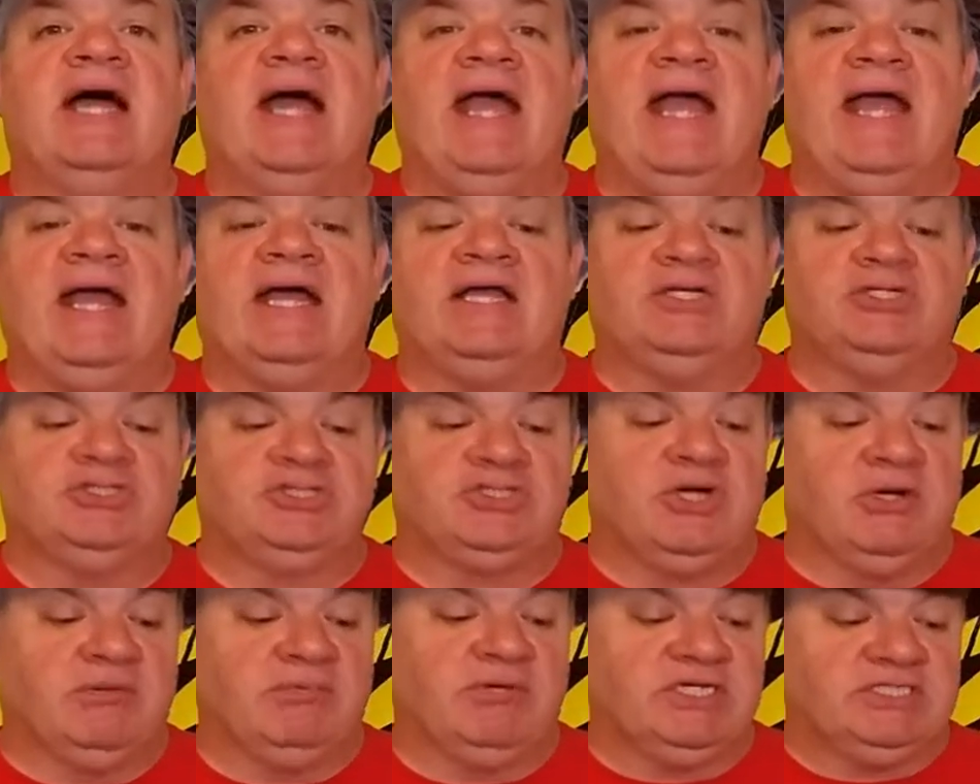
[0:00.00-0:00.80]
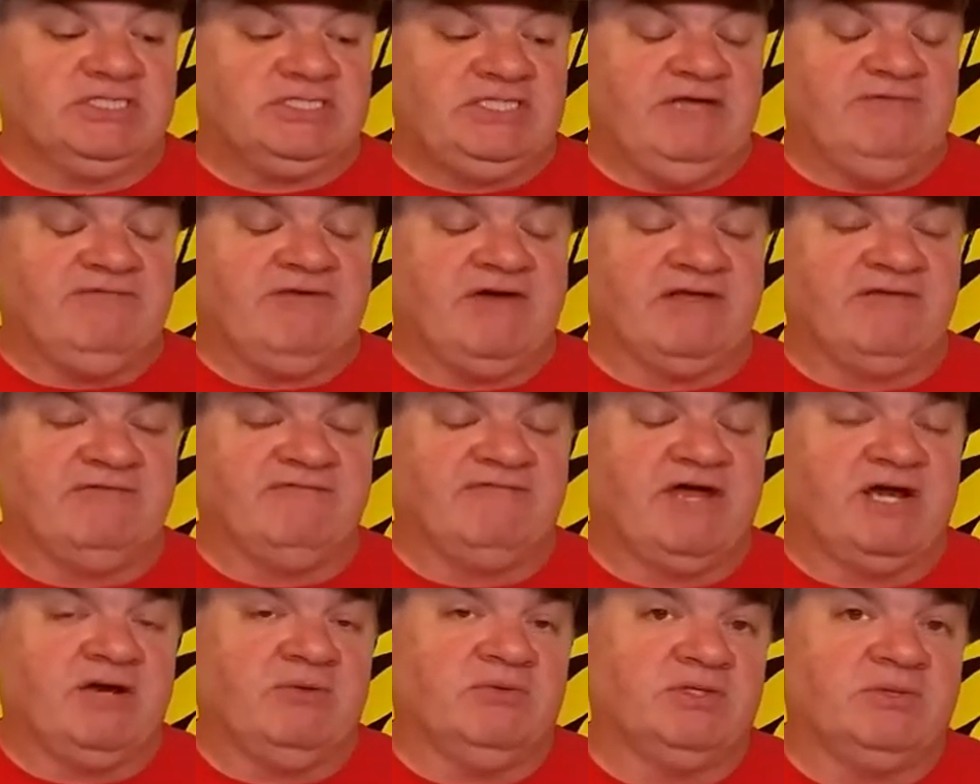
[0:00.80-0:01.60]
And so I'm going to see if I
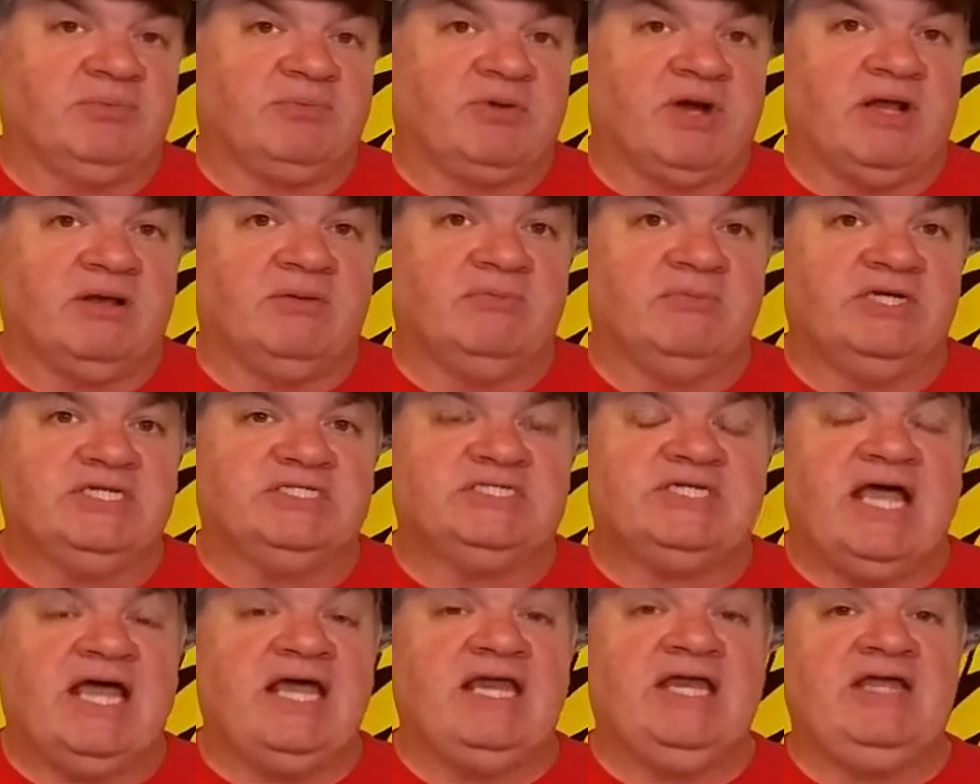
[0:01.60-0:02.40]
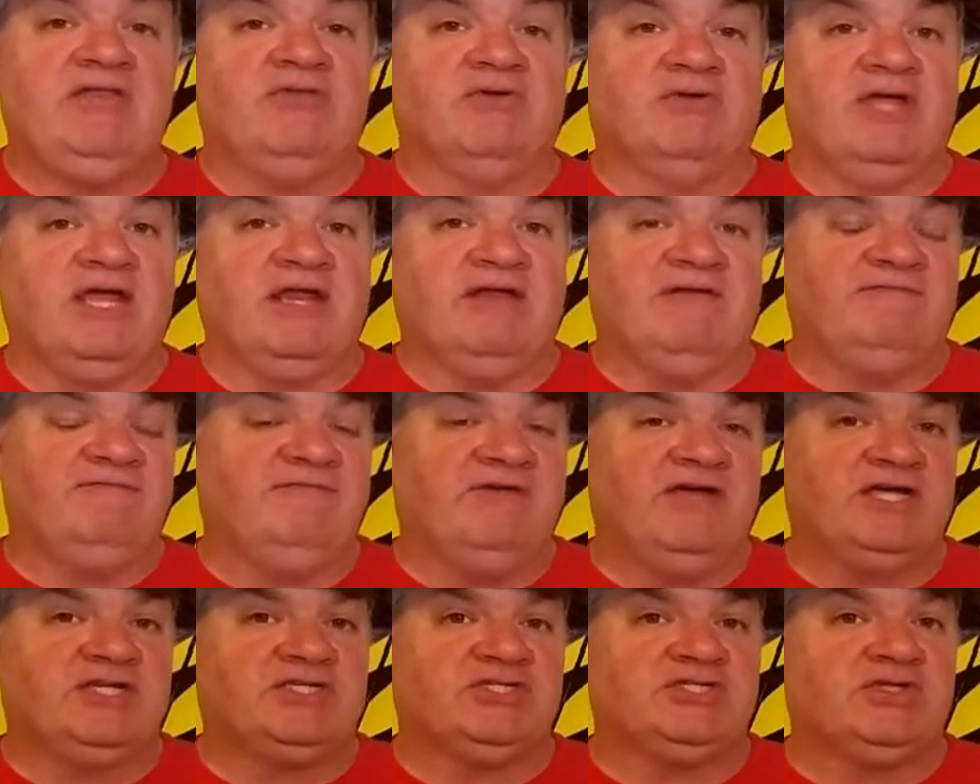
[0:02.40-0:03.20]
can find out what the problem is and either get it
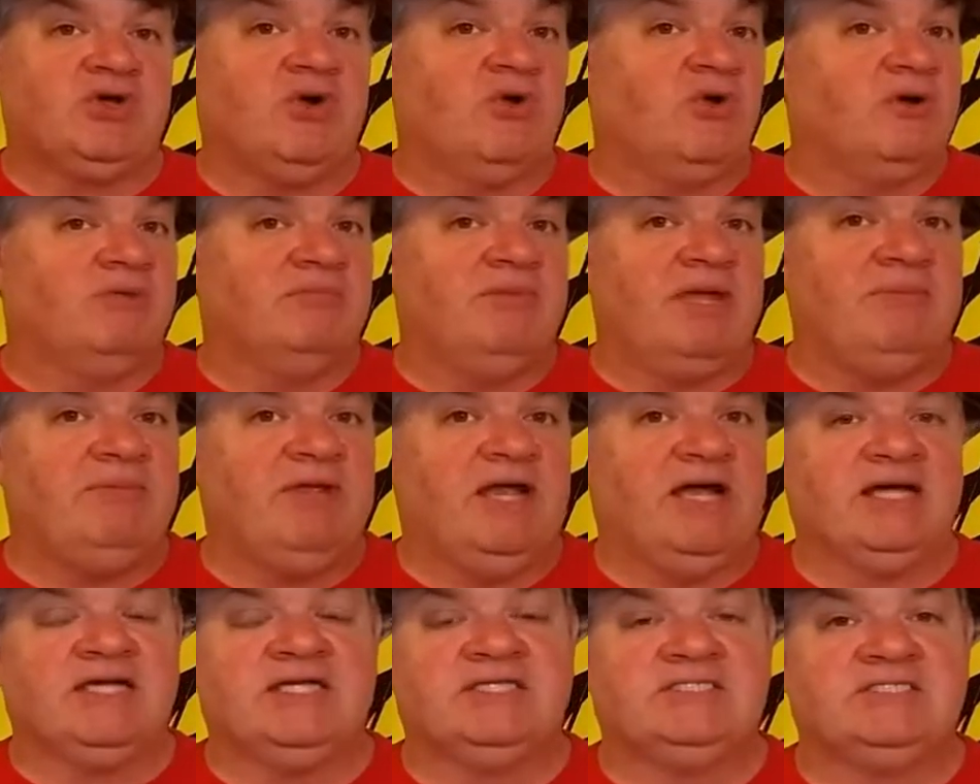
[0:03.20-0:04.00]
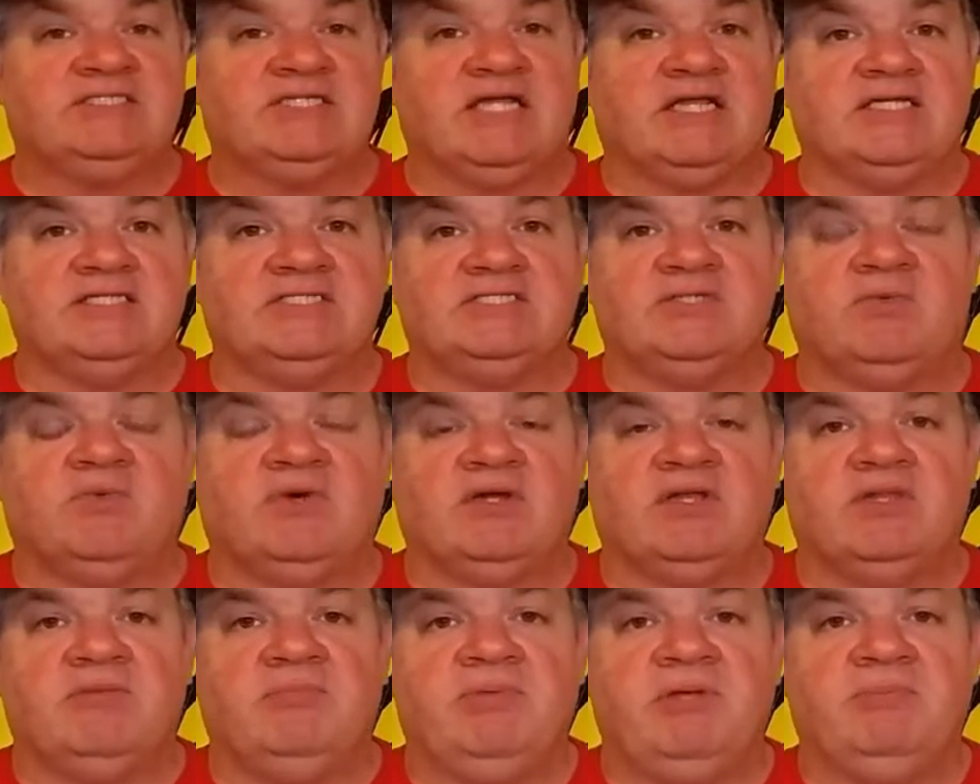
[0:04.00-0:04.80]
fixed, or maybe I can sell it to
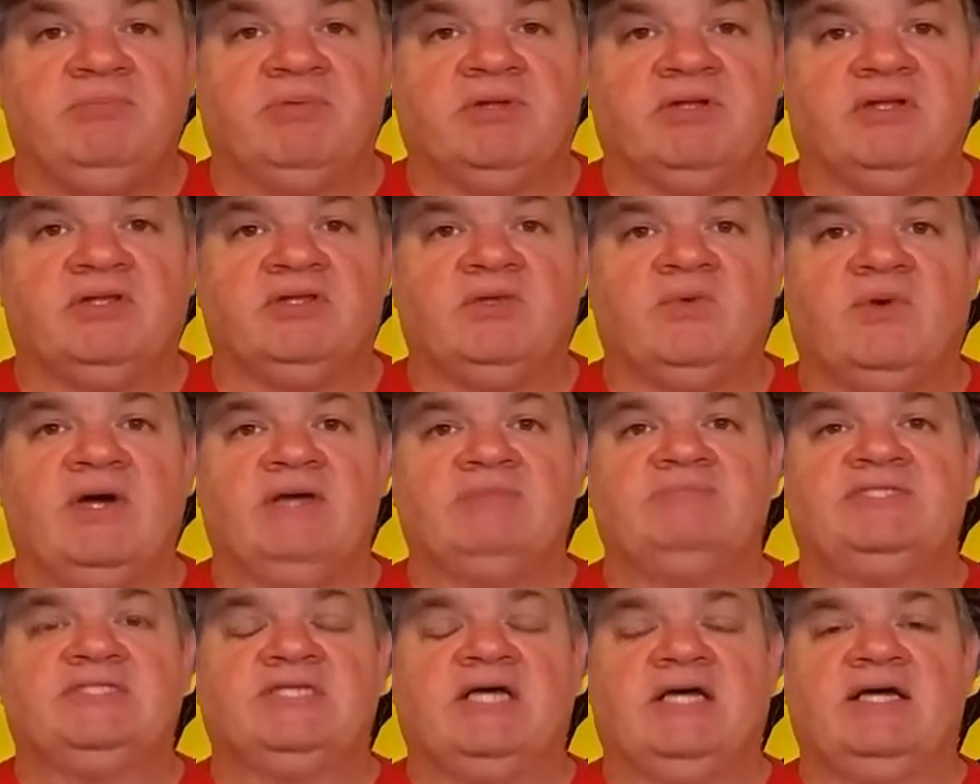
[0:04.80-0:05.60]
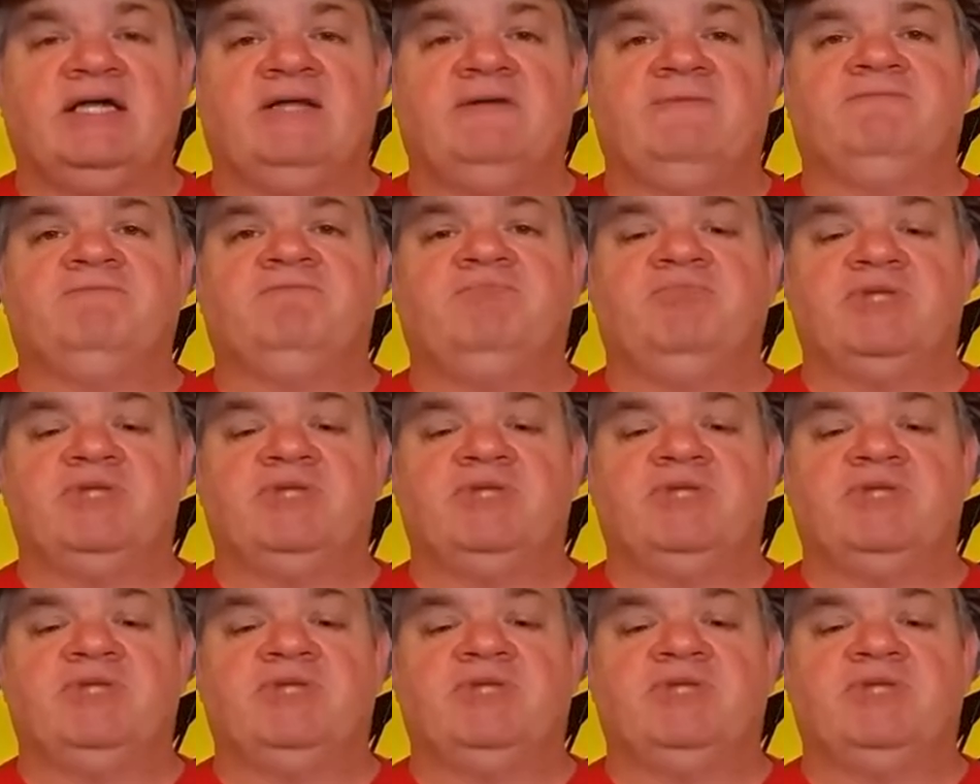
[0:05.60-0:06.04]
one of the people on the website.